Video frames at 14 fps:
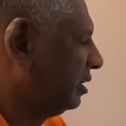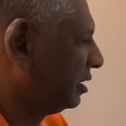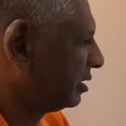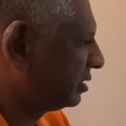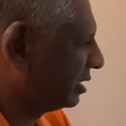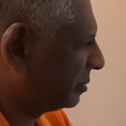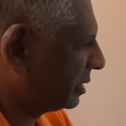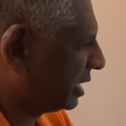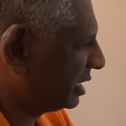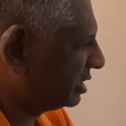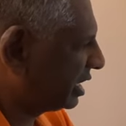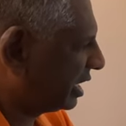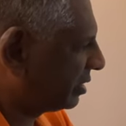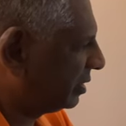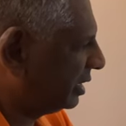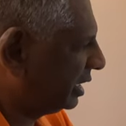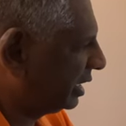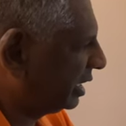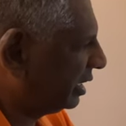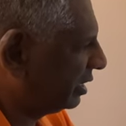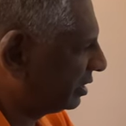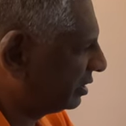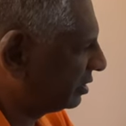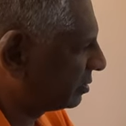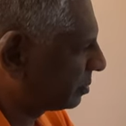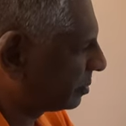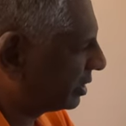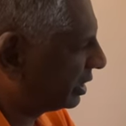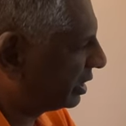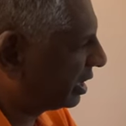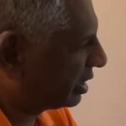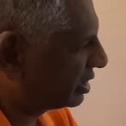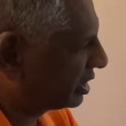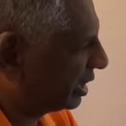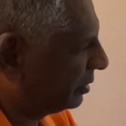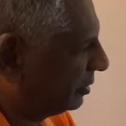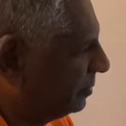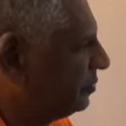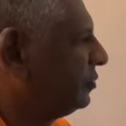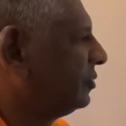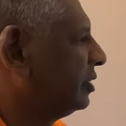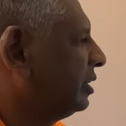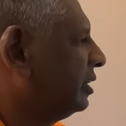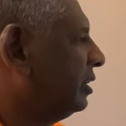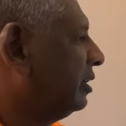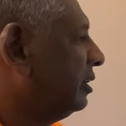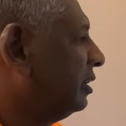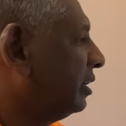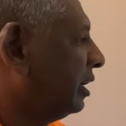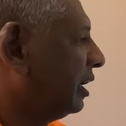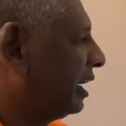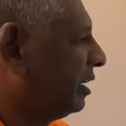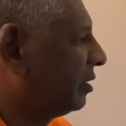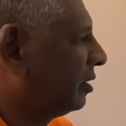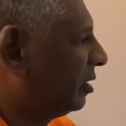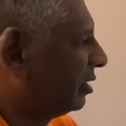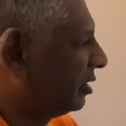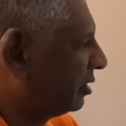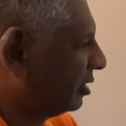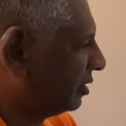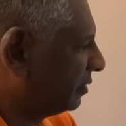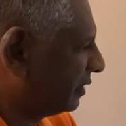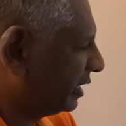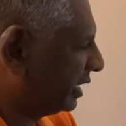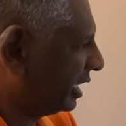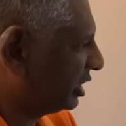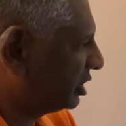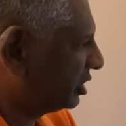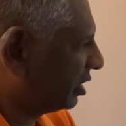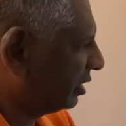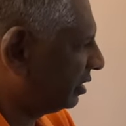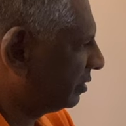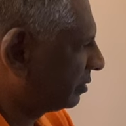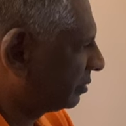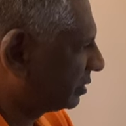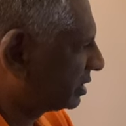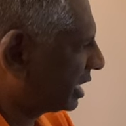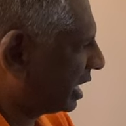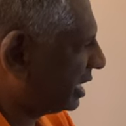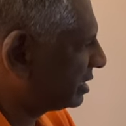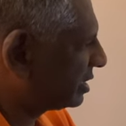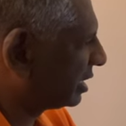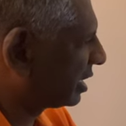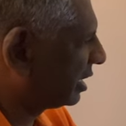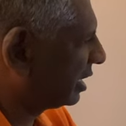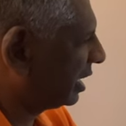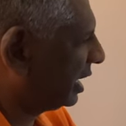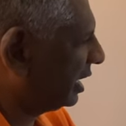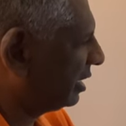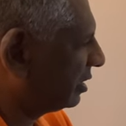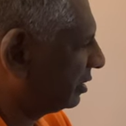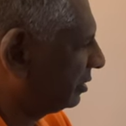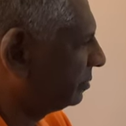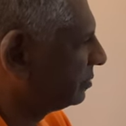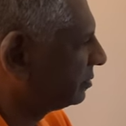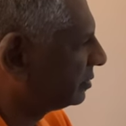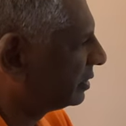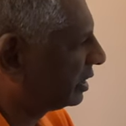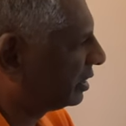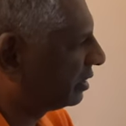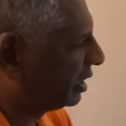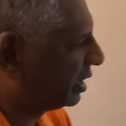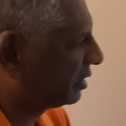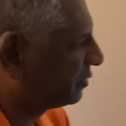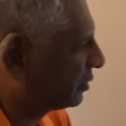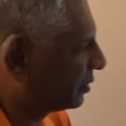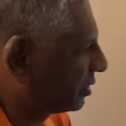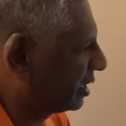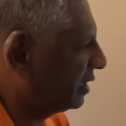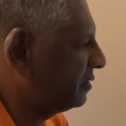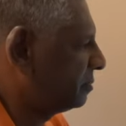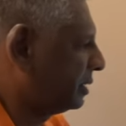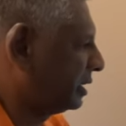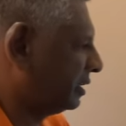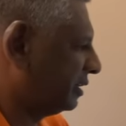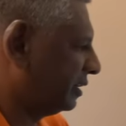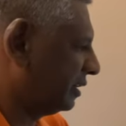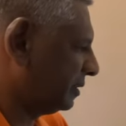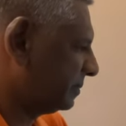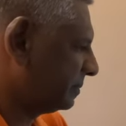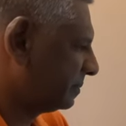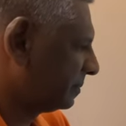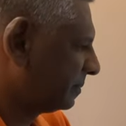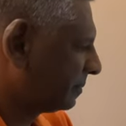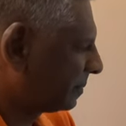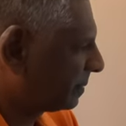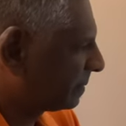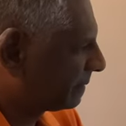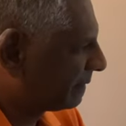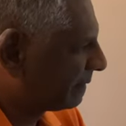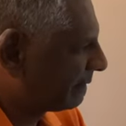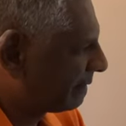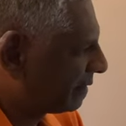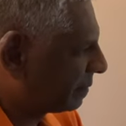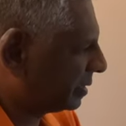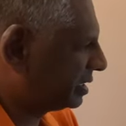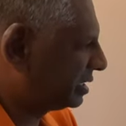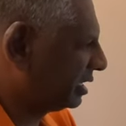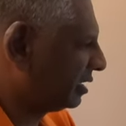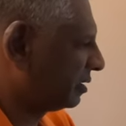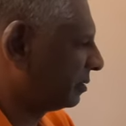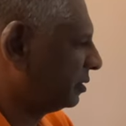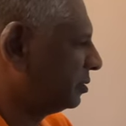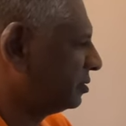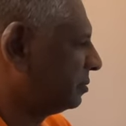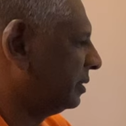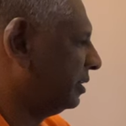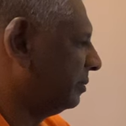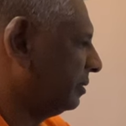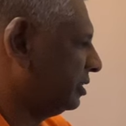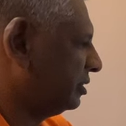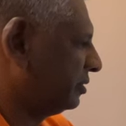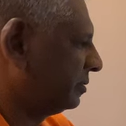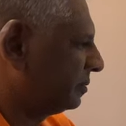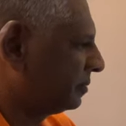Some nice shadow detail here. This is a pretty dark shadow. Again, all in all, a very nice shot. Sky is a little lighter than the other photographs, but still a usable image.